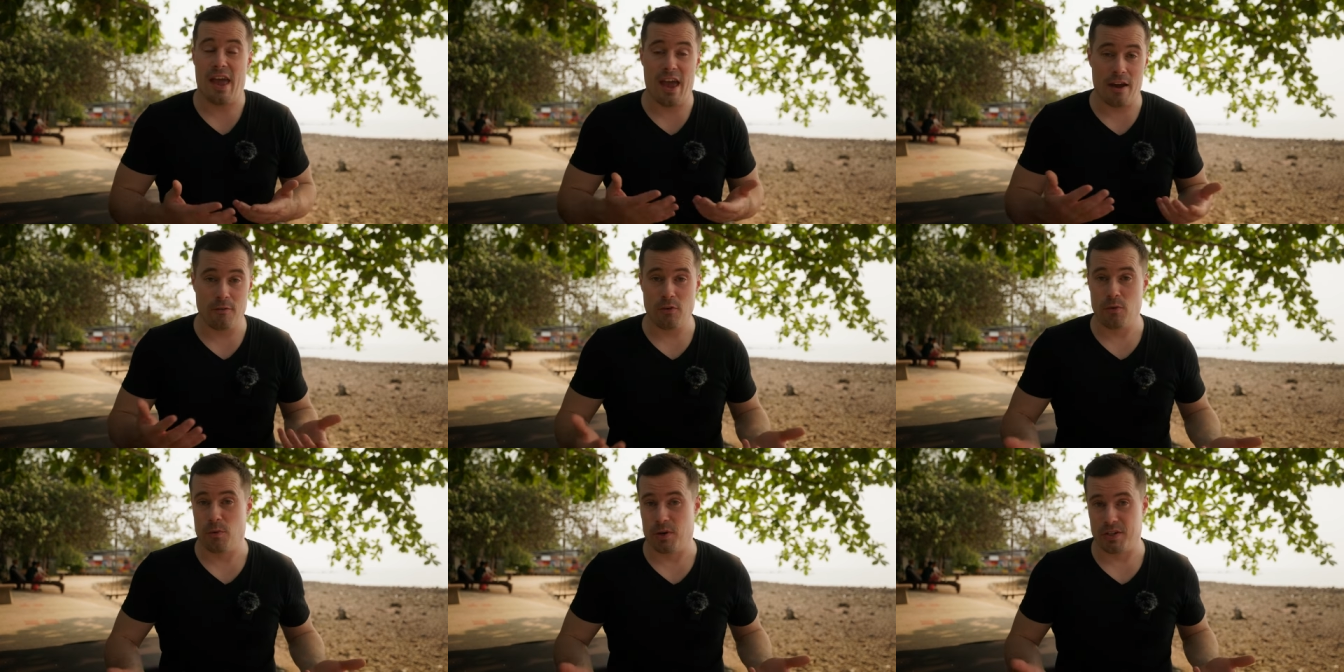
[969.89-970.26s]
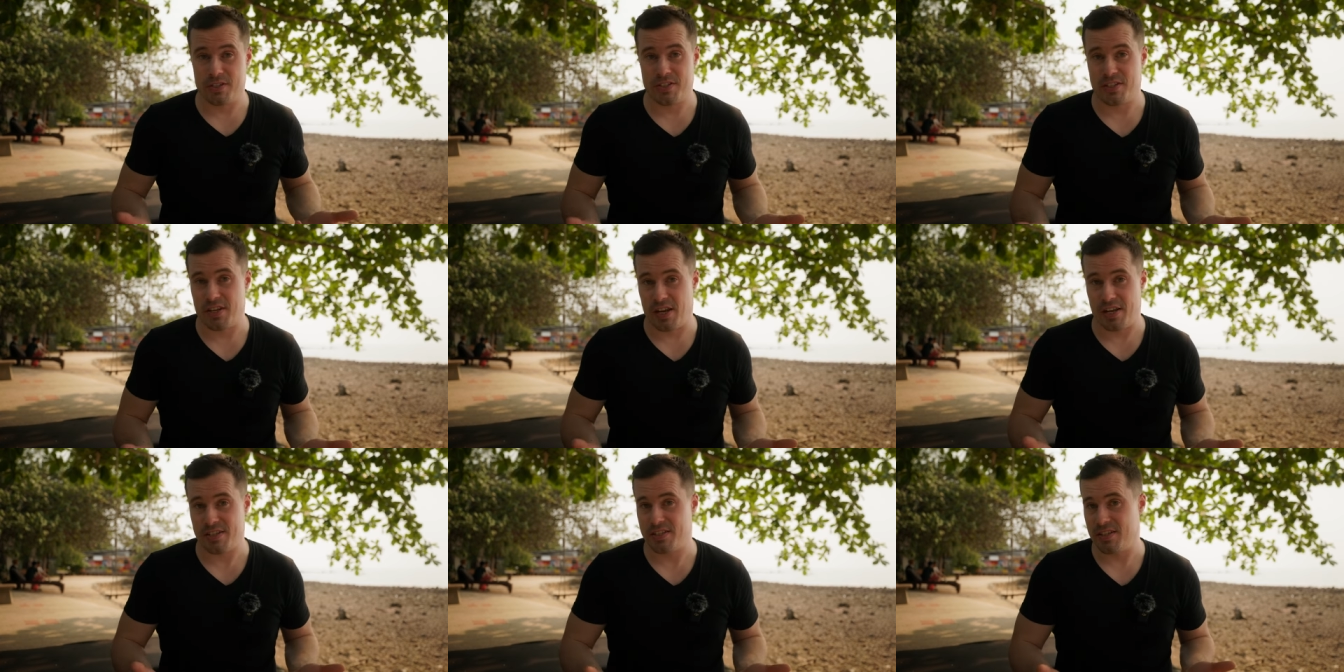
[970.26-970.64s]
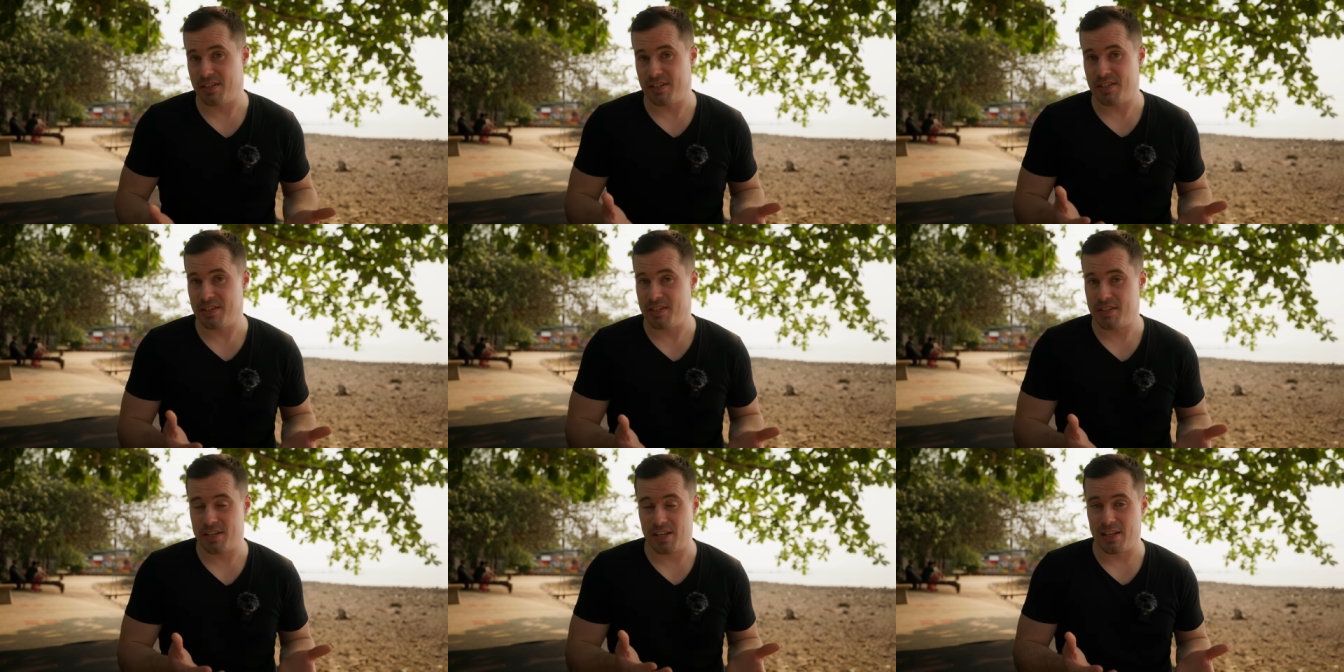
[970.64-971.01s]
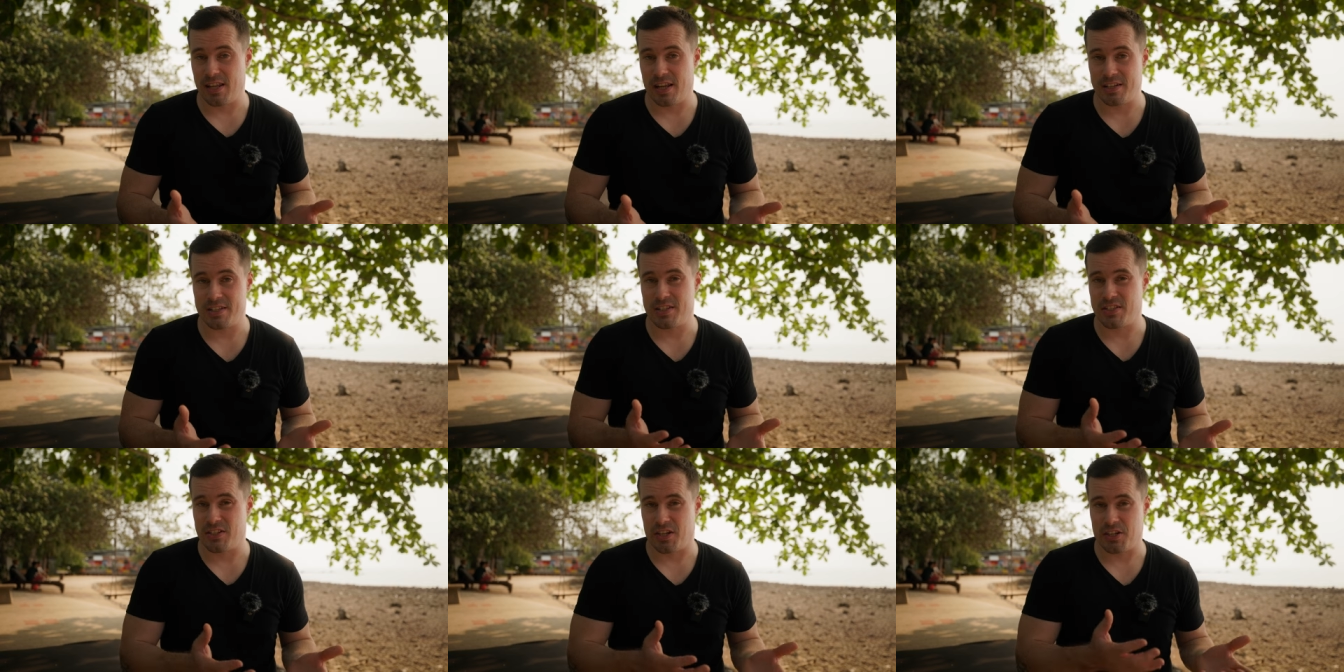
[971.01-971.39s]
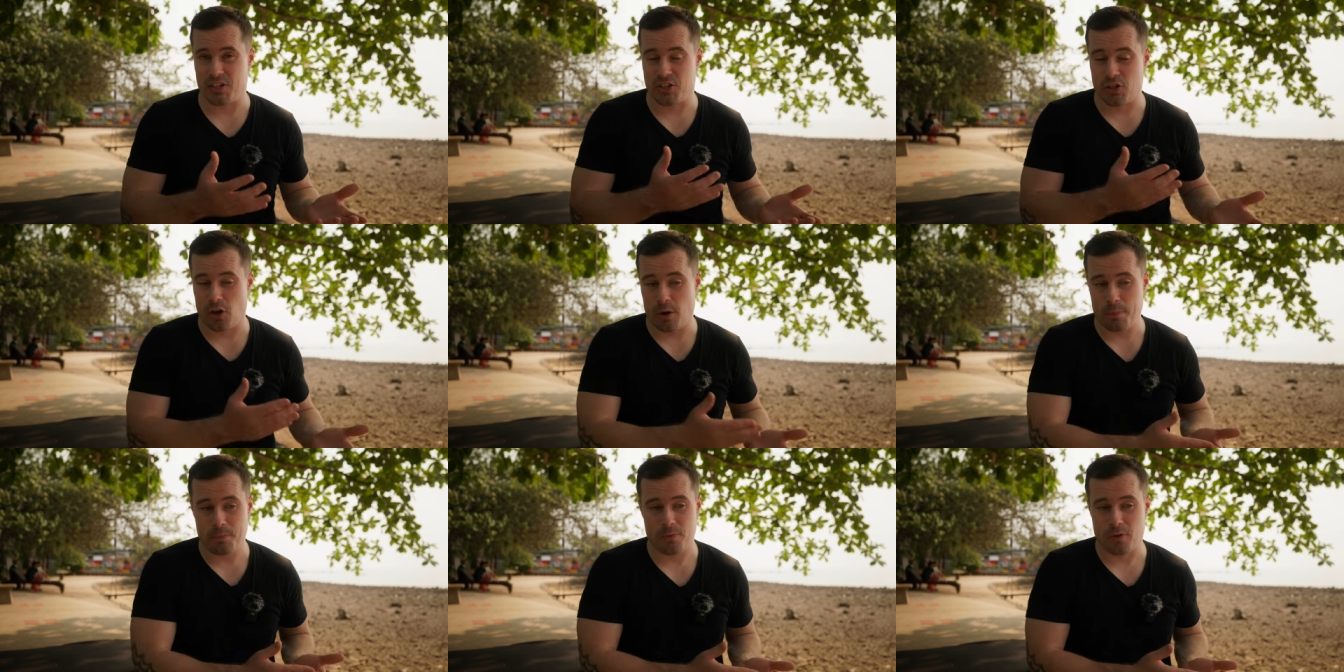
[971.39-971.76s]
everyone says that these lenses are
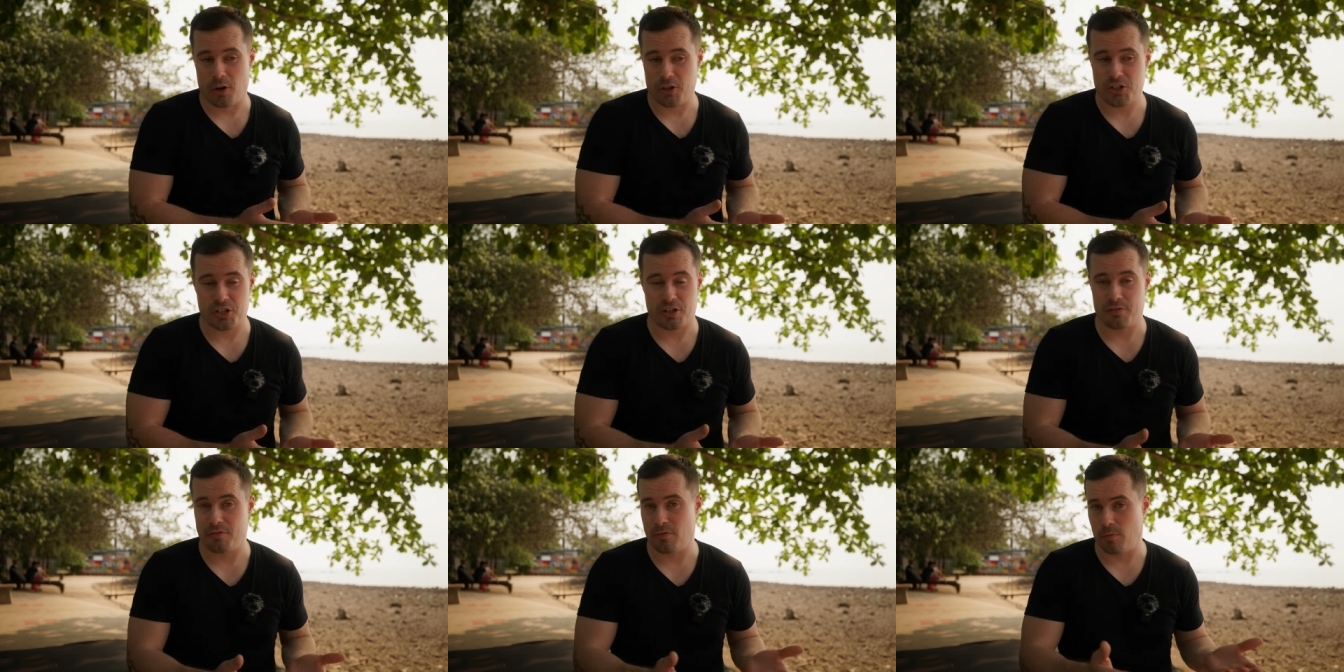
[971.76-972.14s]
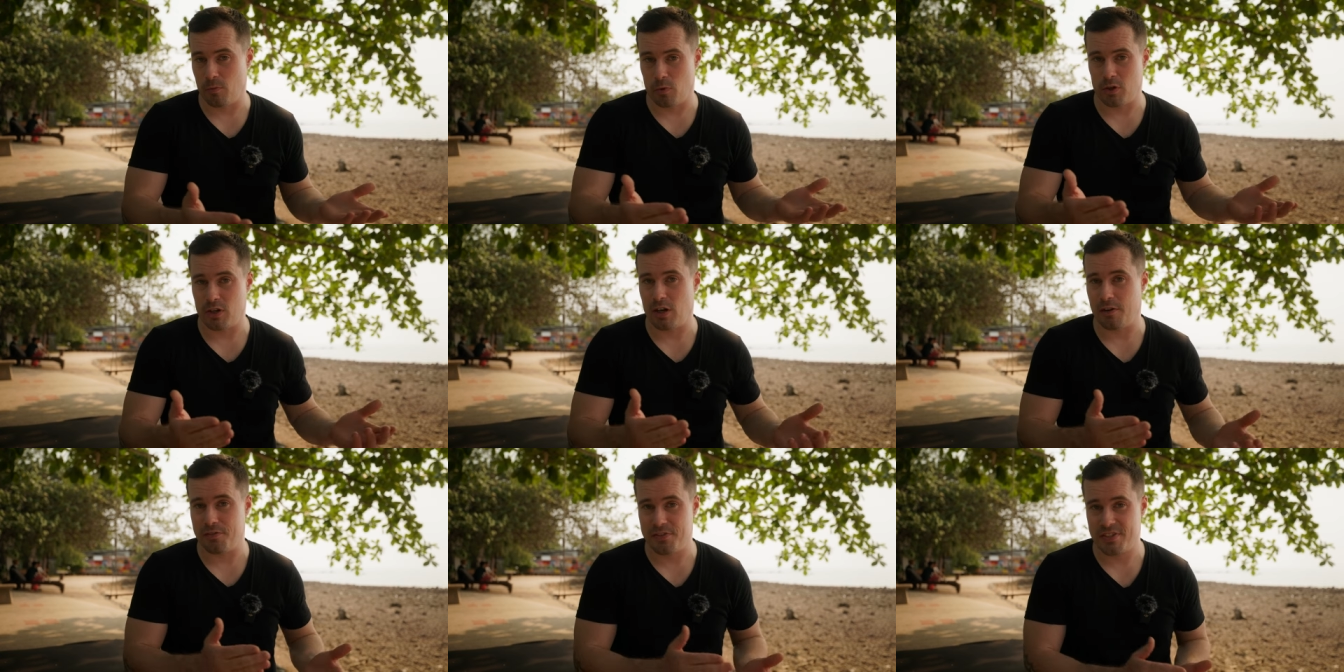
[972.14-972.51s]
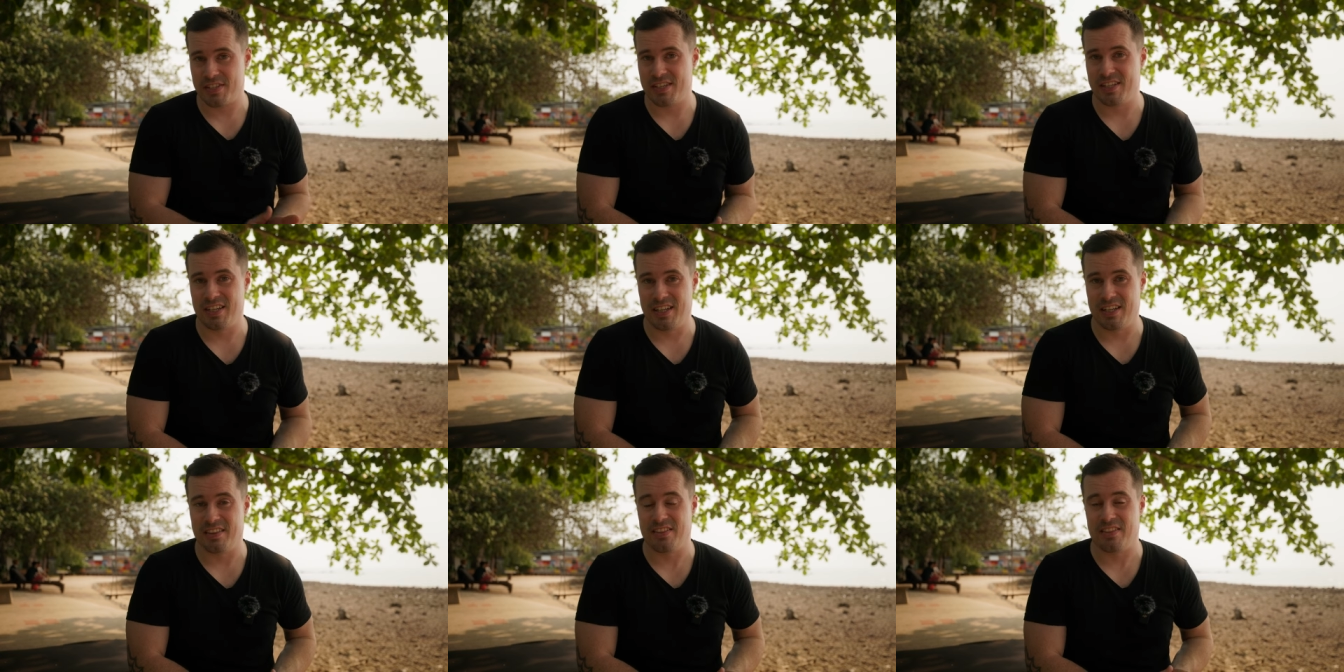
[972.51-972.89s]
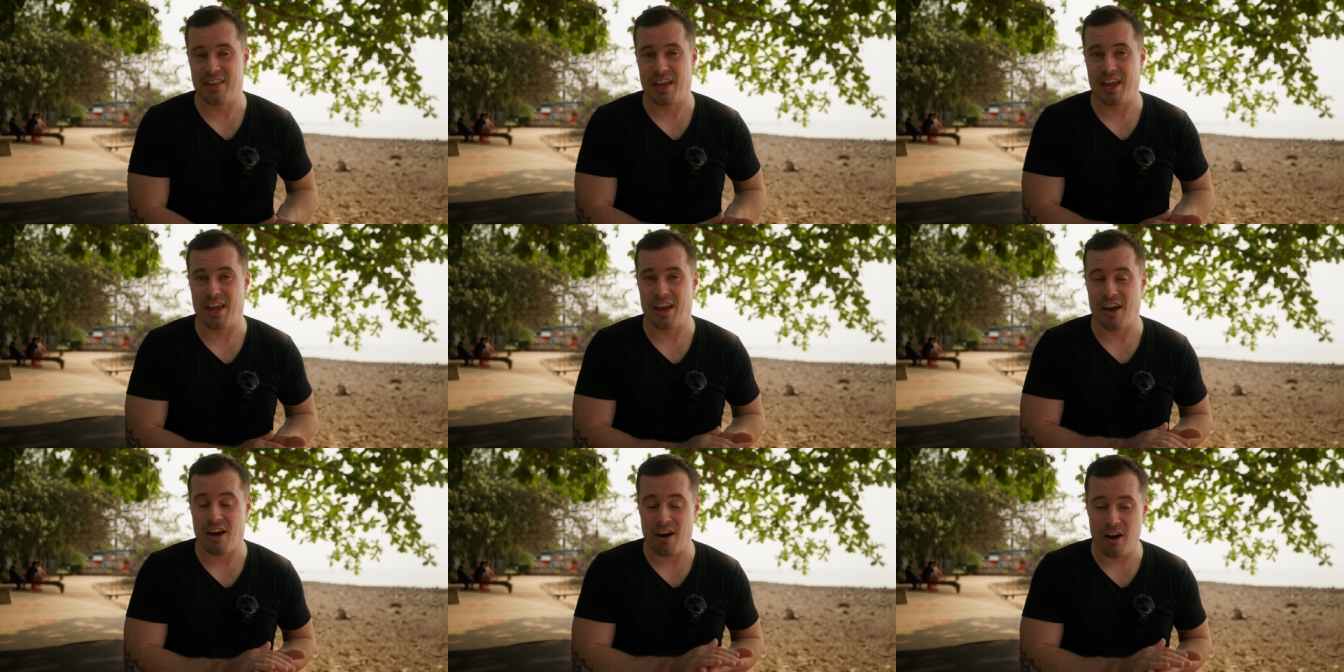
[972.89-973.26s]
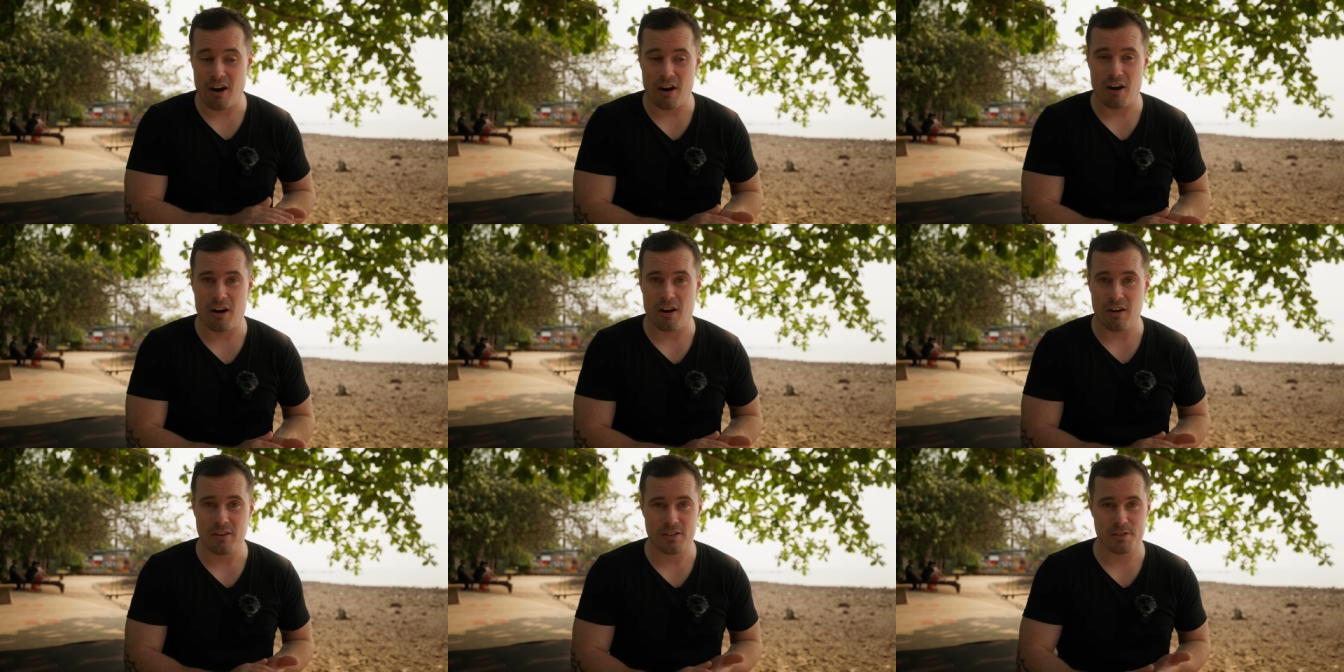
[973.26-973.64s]
top-notch, and from what I've seen, they
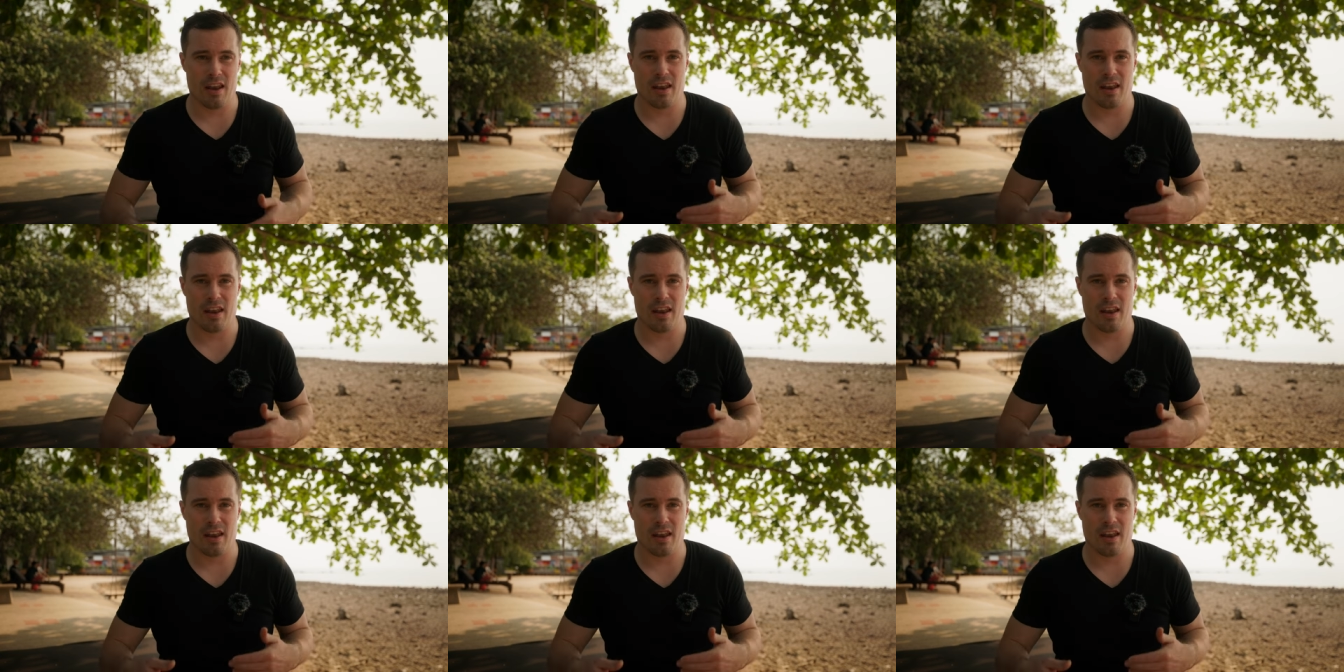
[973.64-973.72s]
are.